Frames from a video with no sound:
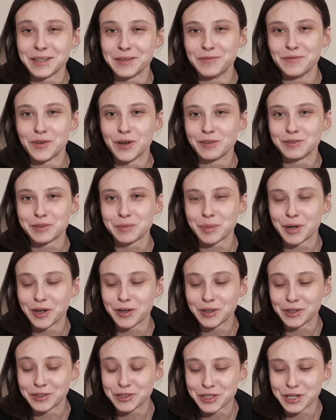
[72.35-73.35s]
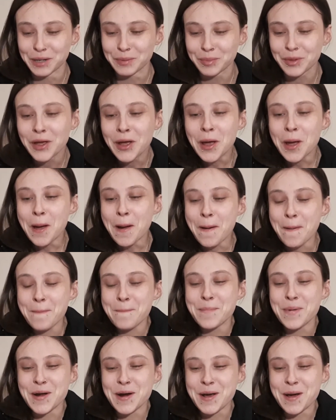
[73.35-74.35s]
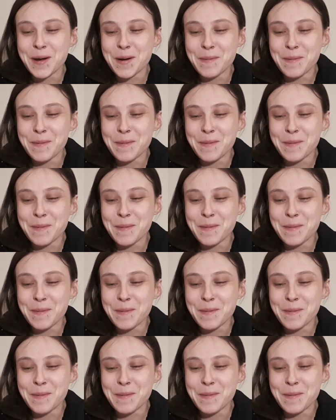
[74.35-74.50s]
involves a partnership, but